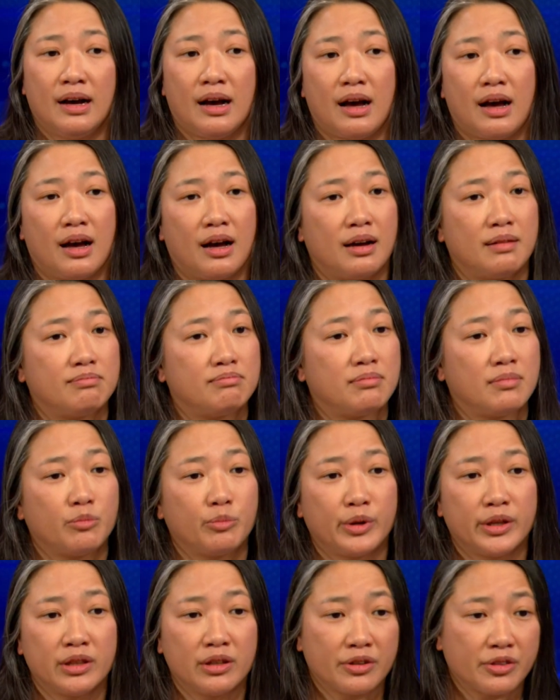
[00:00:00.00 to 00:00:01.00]
Um,
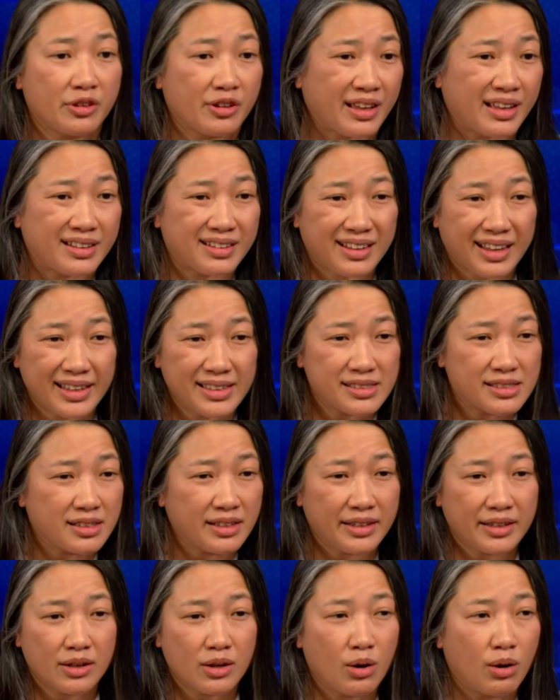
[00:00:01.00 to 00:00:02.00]
we look at nice
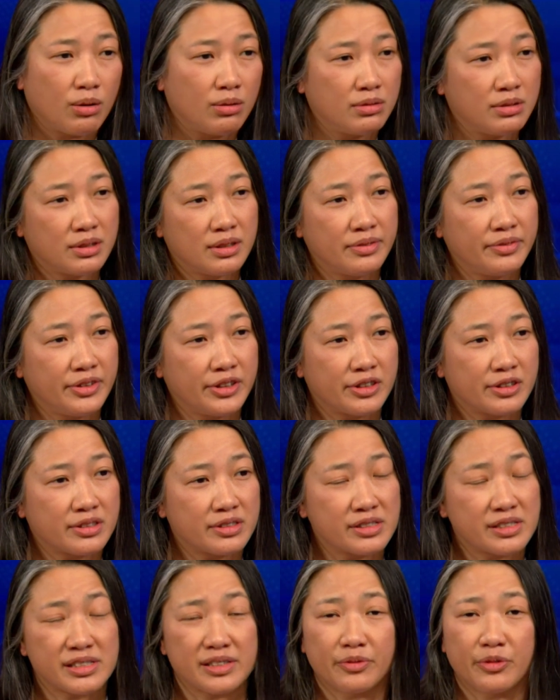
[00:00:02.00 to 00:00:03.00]
clean colon of
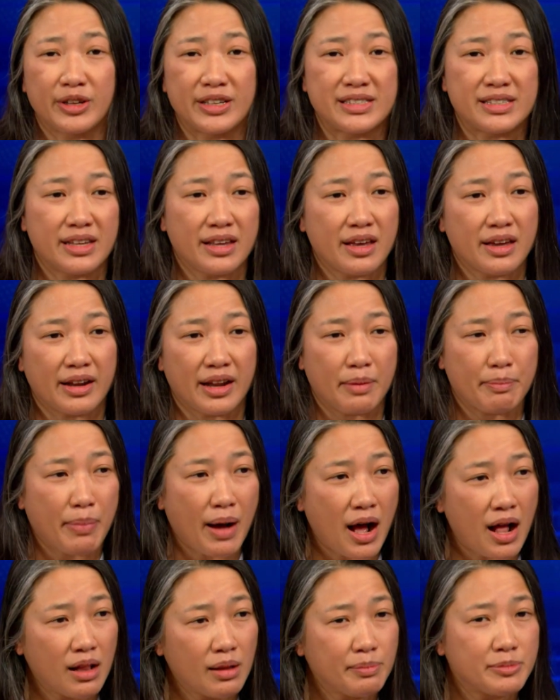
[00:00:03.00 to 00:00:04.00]
yours. If we see any
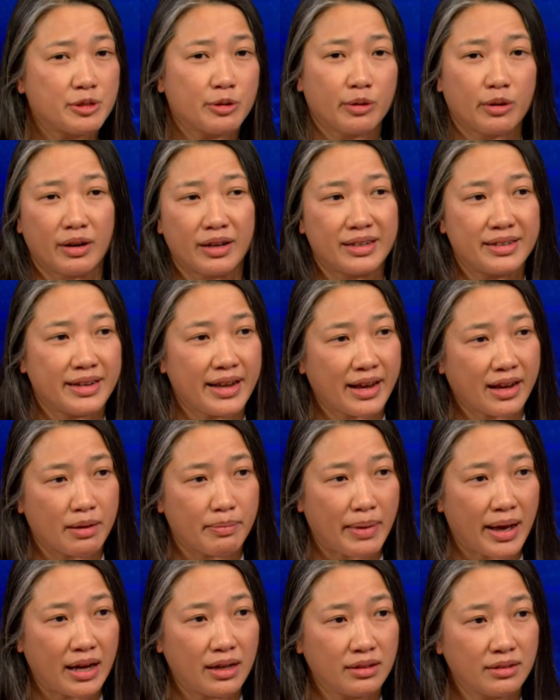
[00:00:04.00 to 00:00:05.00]
polyps, we go ahead and take
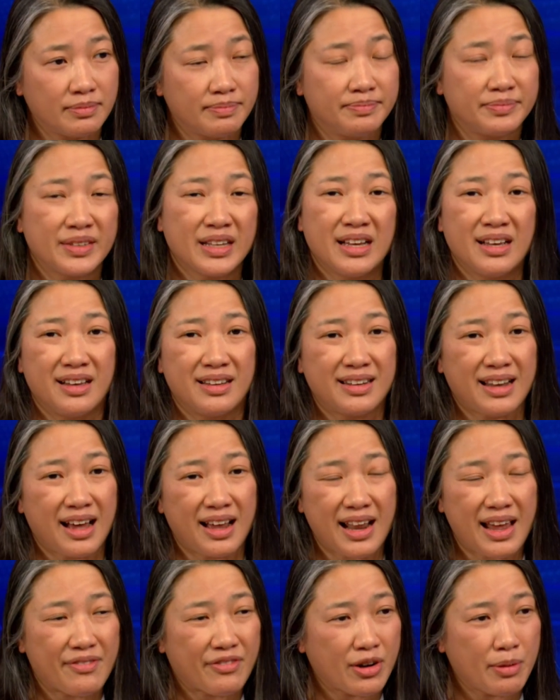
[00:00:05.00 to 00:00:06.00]
them out.
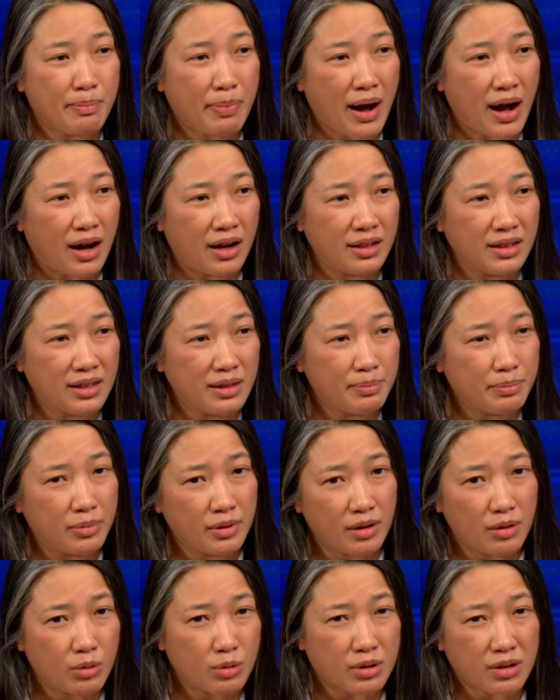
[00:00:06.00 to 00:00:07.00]
Not every polyp
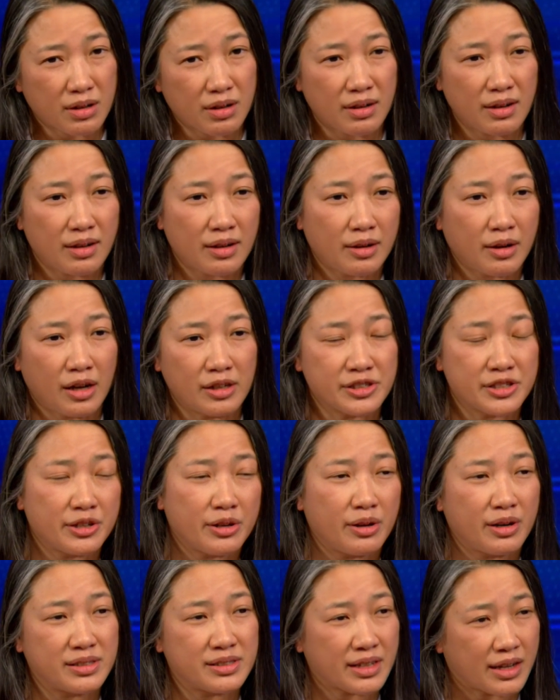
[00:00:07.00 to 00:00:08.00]
or also
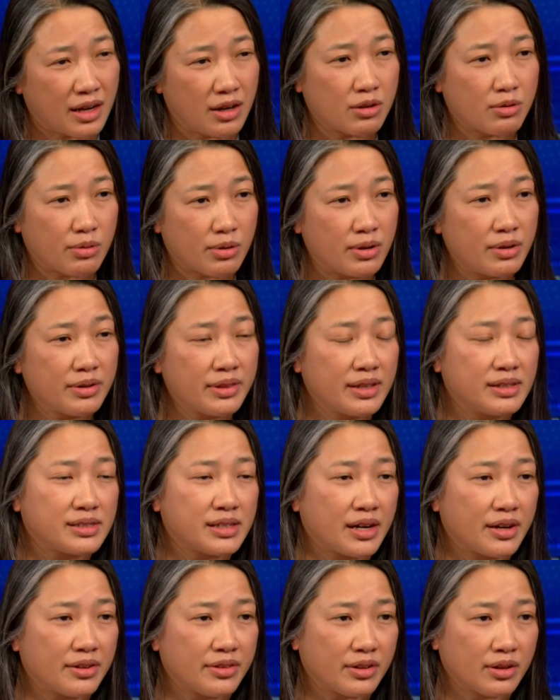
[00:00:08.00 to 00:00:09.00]
known as like a growth
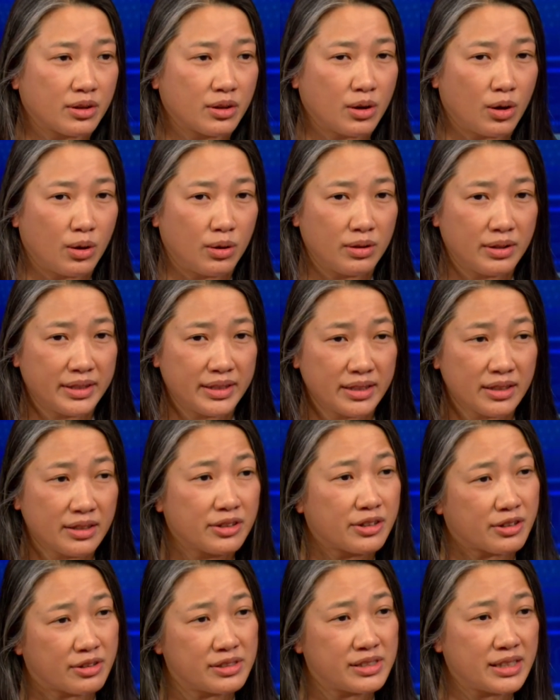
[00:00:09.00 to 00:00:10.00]
inside of the colon,
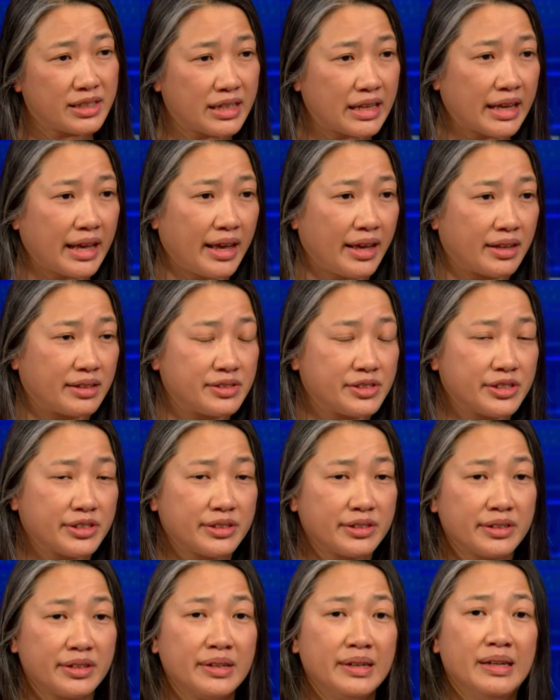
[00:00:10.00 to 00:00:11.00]
turns into
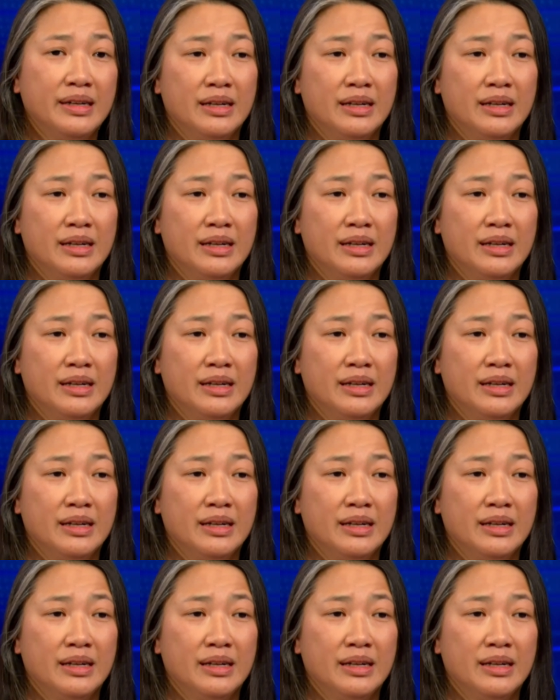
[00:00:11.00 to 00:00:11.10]
cancer.